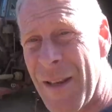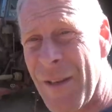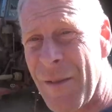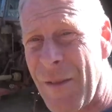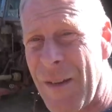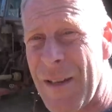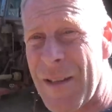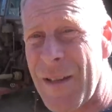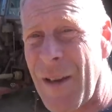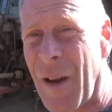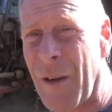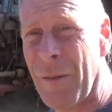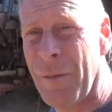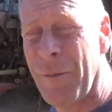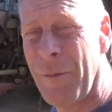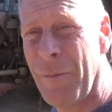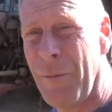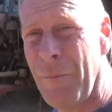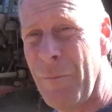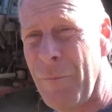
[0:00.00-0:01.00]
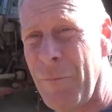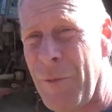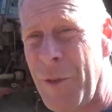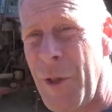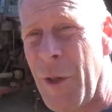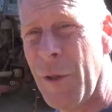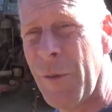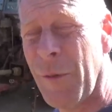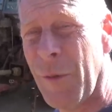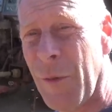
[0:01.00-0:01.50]
end of its kind of
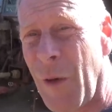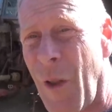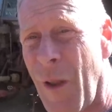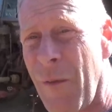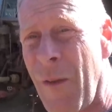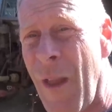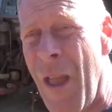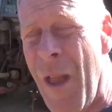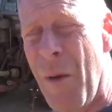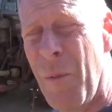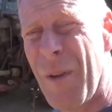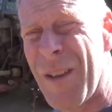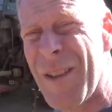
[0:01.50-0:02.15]
useful life.